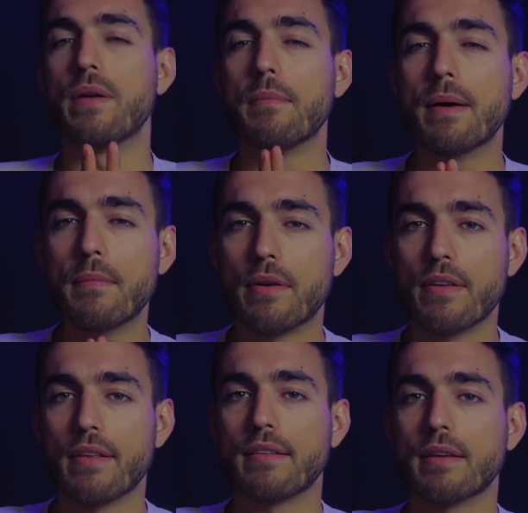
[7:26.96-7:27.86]
Remember
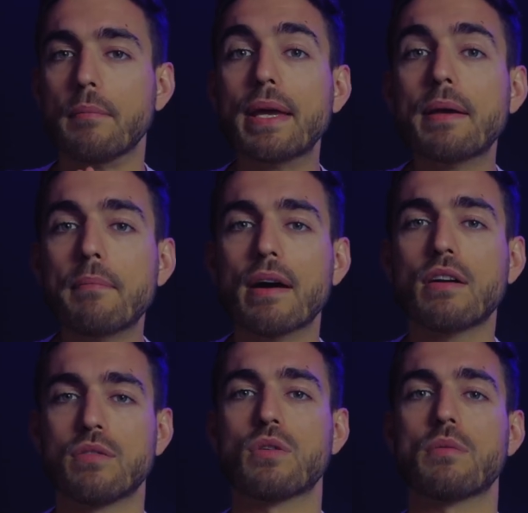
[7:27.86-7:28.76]
that a big part
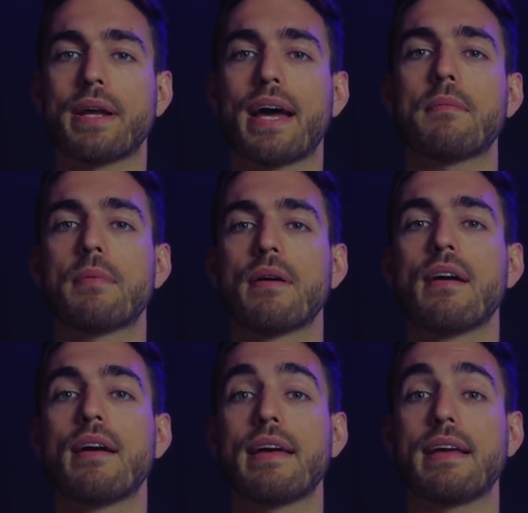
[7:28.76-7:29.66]
of warming up
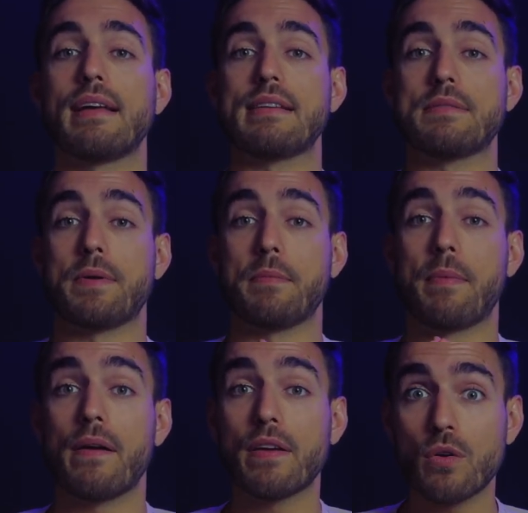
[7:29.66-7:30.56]
is
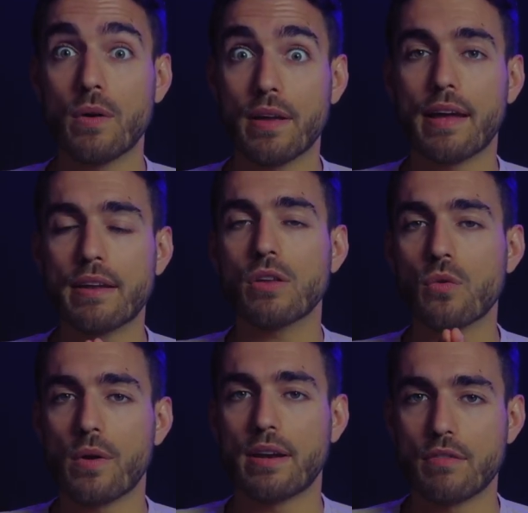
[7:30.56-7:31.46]
preparing you and getting
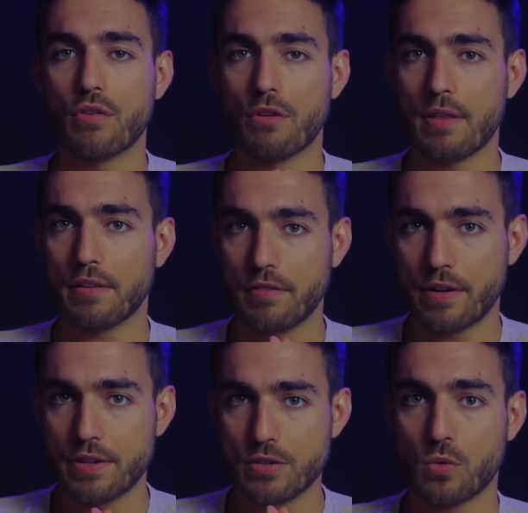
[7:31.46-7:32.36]
you ready for that
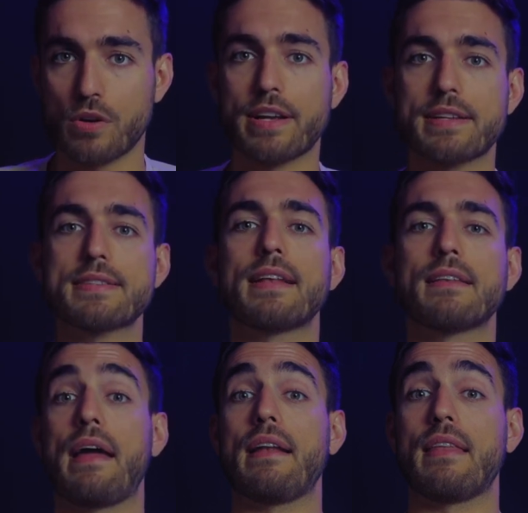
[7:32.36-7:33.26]
first working set,
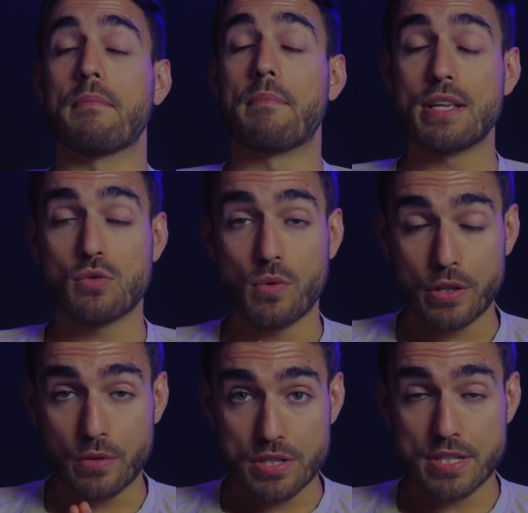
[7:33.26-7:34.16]
and the best way
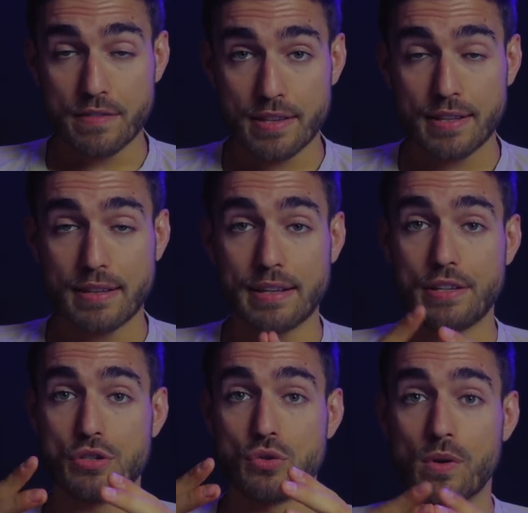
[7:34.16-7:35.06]
to achieve that
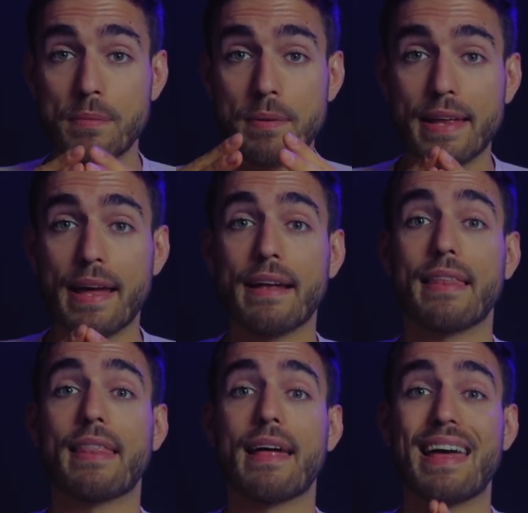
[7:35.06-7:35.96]
is to replicate
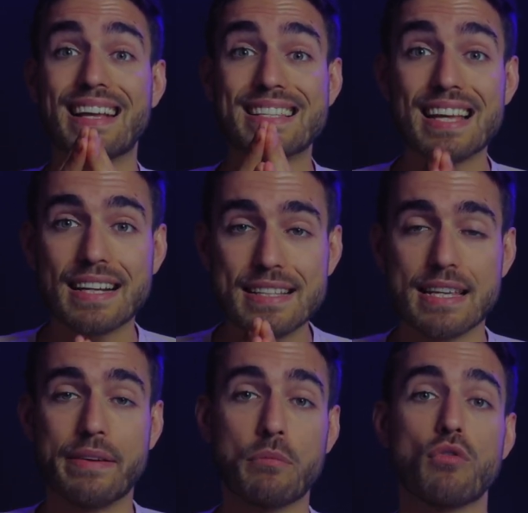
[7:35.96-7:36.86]
the exact
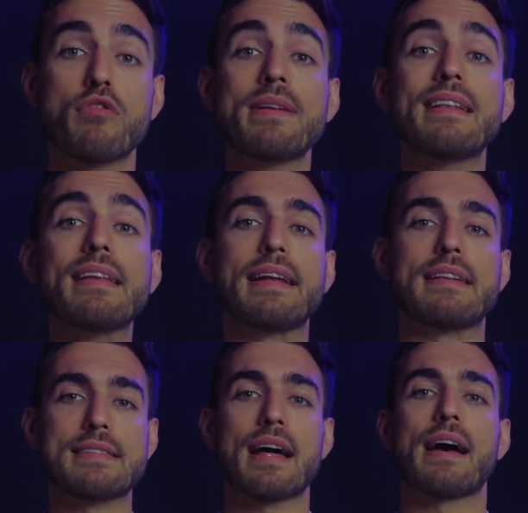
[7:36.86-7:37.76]
same movement
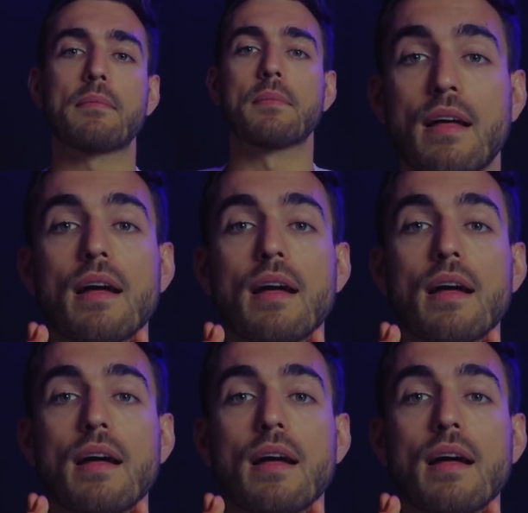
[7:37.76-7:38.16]
each time.